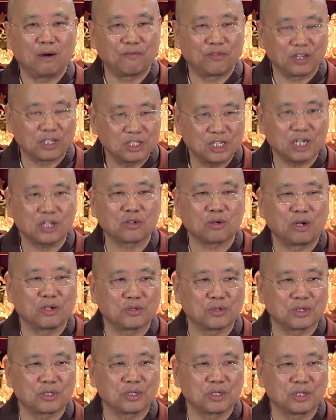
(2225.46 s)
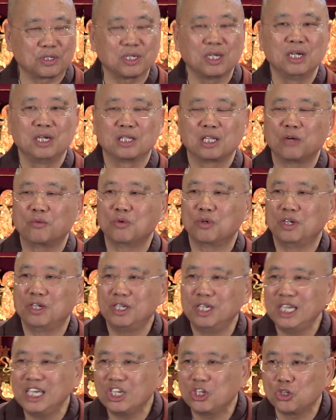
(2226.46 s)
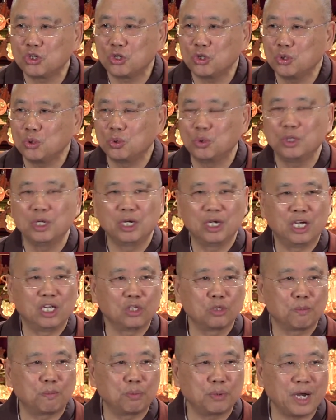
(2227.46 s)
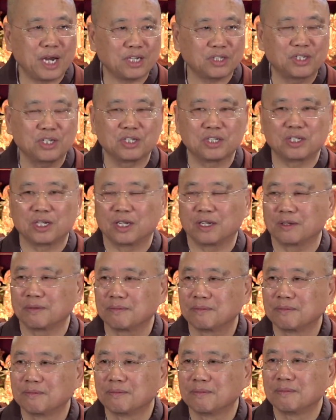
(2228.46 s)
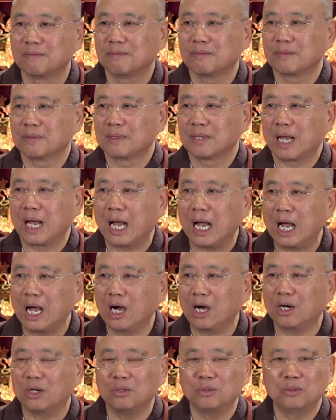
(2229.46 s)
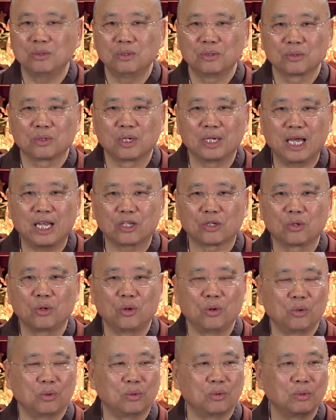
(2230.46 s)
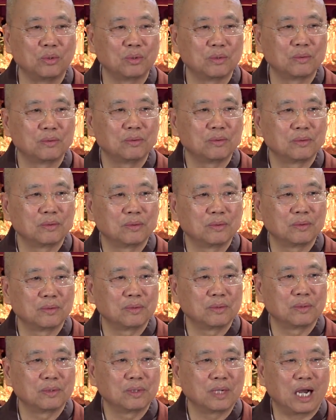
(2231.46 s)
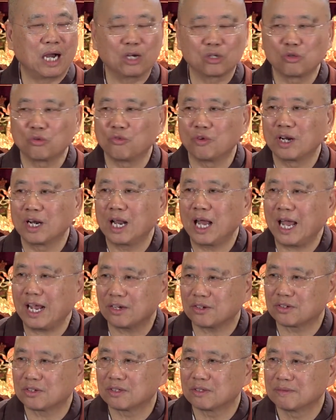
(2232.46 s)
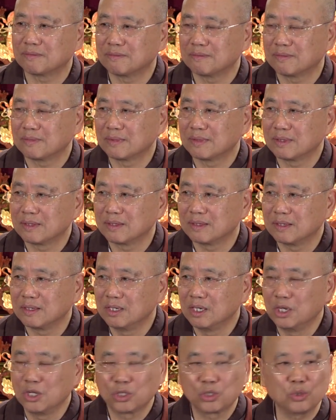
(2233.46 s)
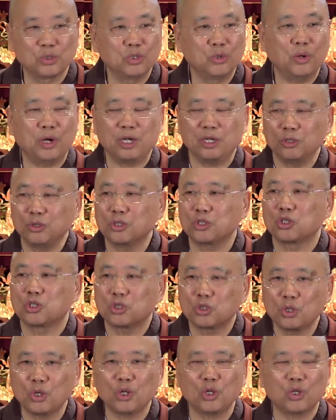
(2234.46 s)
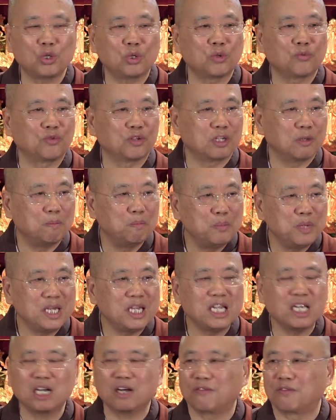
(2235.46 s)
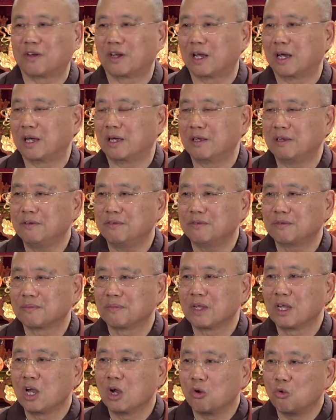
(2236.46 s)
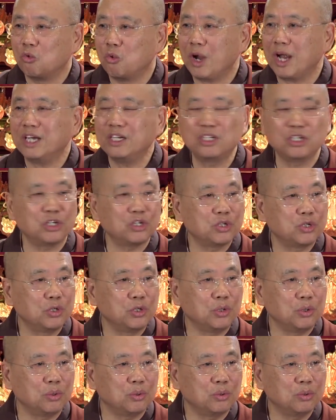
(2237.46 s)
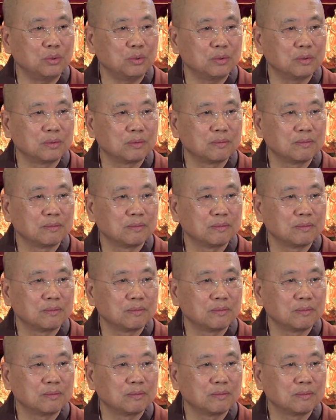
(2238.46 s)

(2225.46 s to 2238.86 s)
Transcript: of the 6th consciousness, that will lead you into practicing how to let go, how to relax. So your search for the meaning of life renders you